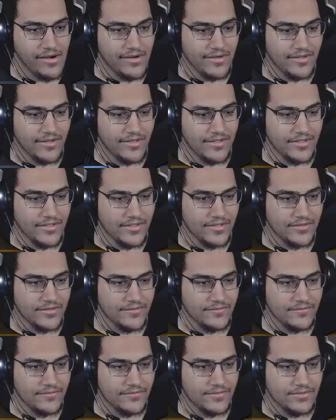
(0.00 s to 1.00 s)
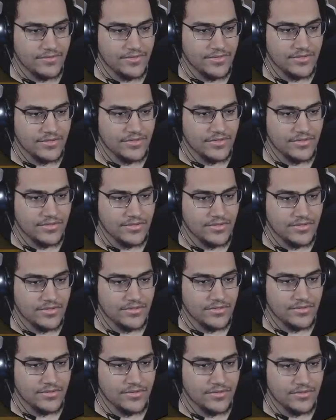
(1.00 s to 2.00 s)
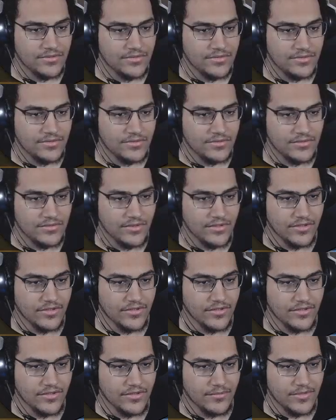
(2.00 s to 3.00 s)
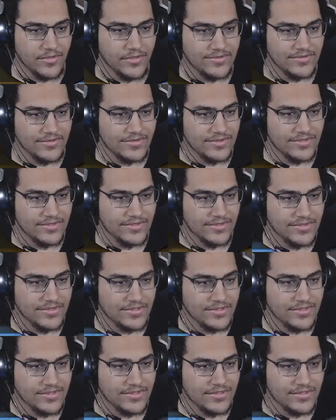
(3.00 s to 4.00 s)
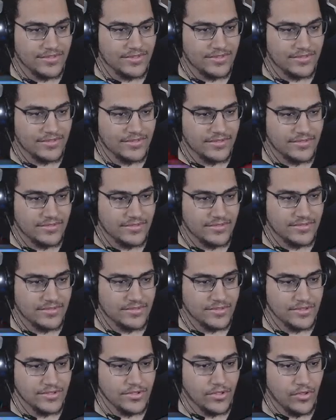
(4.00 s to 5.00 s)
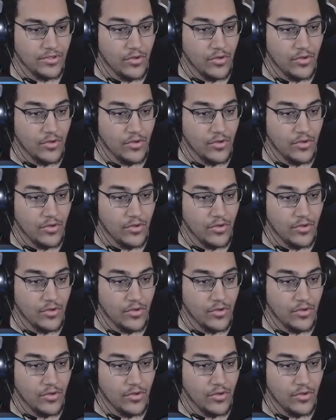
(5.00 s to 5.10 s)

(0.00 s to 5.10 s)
If you see him doing the hollow purple, just block. Alright, alright, baby.